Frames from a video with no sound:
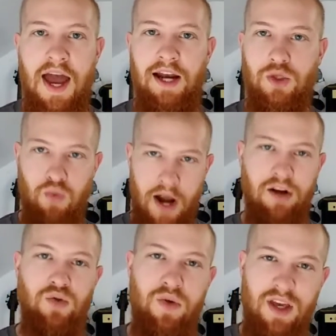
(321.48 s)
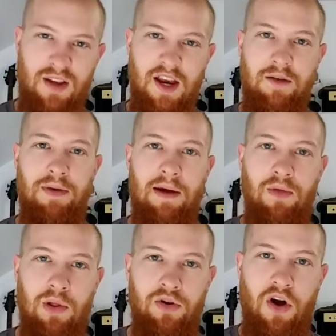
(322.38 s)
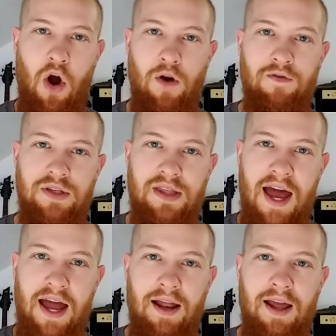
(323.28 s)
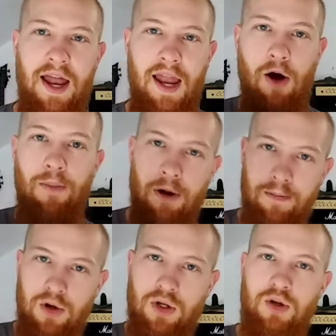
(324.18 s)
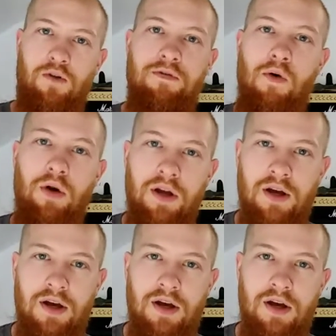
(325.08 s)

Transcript: And as writers, we need to be able to learn to harvest that and help our books go forward.